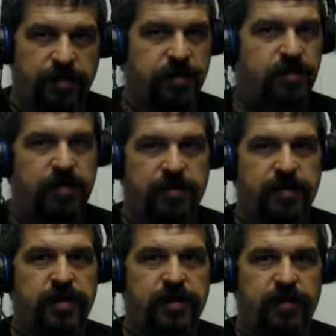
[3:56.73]
But there's
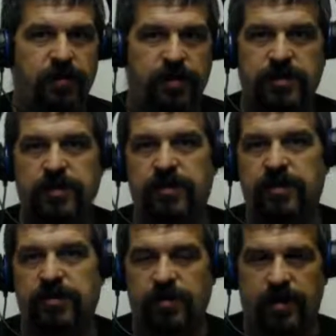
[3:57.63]
something, once you
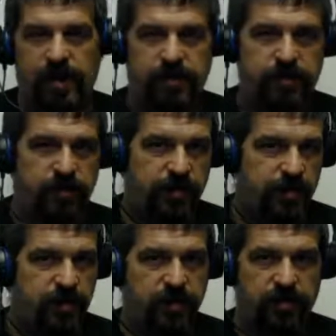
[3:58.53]
get to a live stream
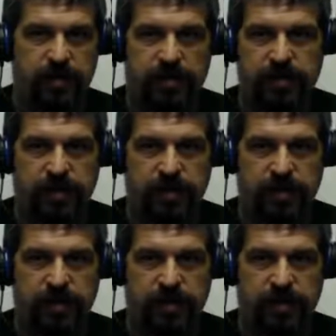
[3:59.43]
that's going to